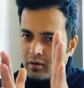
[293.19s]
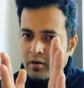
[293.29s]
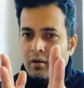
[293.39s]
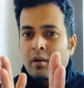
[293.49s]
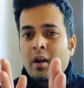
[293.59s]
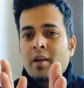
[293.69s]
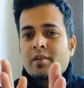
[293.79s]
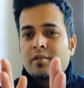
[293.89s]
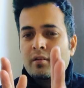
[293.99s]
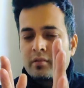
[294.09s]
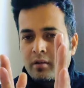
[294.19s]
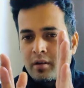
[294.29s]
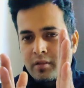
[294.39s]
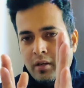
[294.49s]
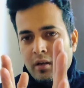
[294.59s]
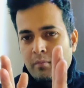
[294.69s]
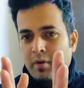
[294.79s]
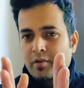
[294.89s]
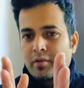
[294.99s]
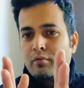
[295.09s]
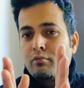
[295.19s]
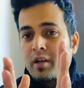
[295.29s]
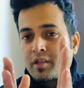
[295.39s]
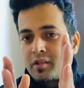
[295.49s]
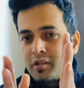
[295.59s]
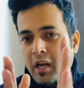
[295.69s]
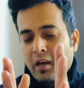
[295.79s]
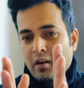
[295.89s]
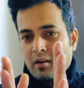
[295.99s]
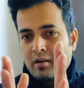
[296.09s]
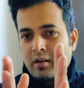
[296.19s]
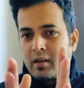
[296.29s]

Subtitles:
an organization and a single person who has taken.